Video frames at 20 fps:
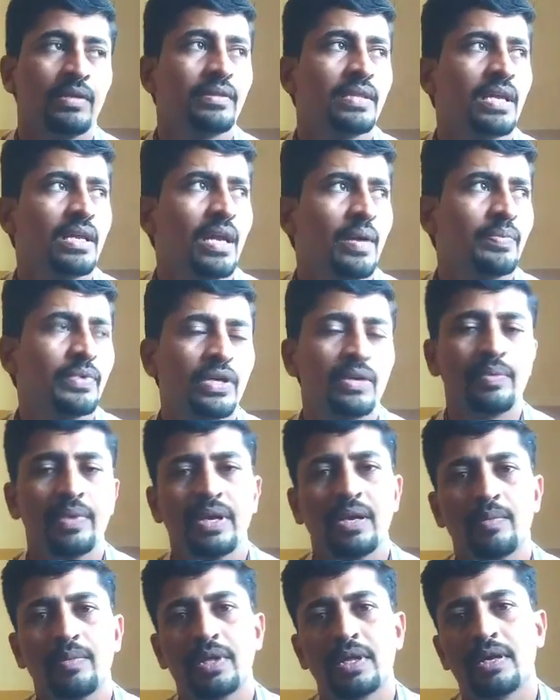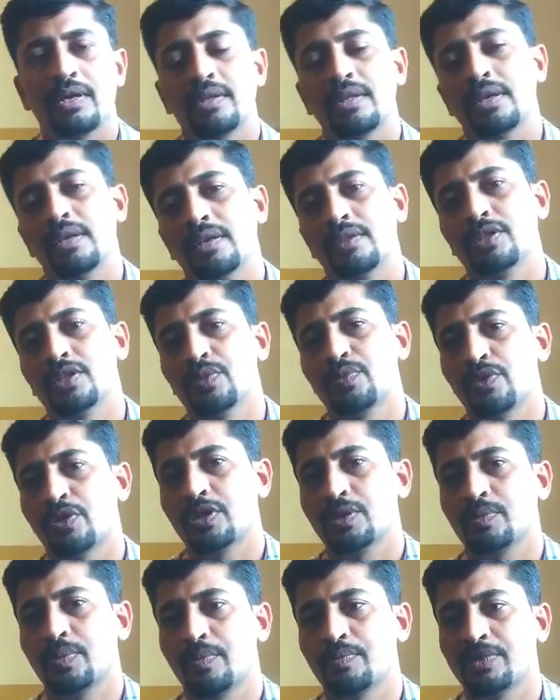Then after we come to that, the
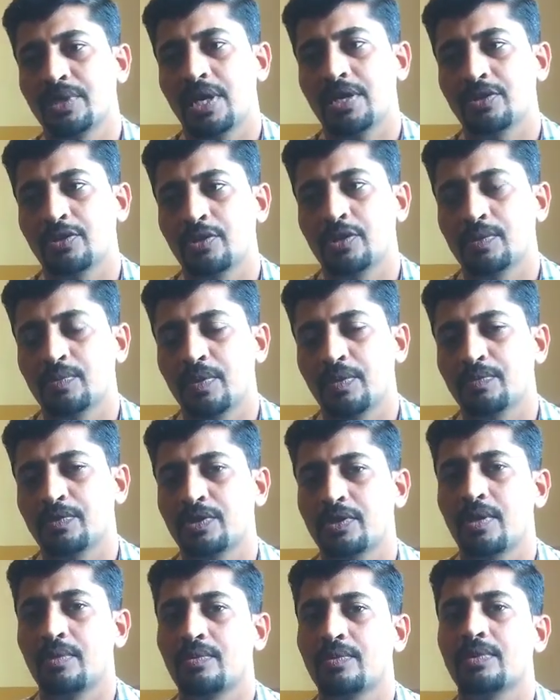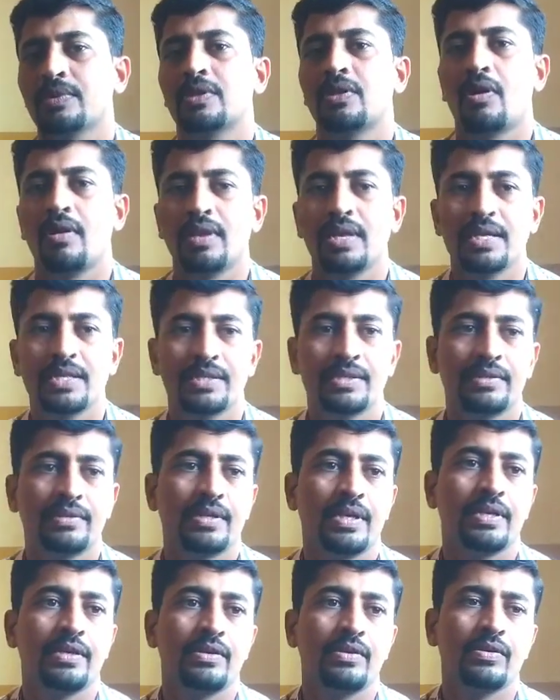gymnosperms, angiosperms, some tallest
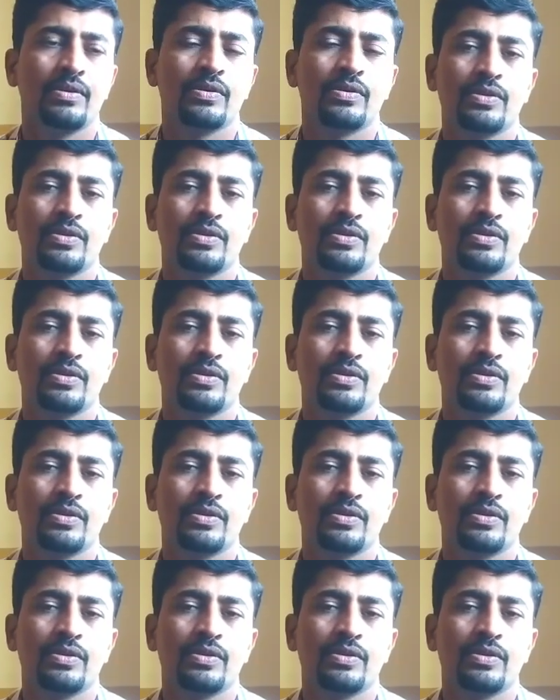and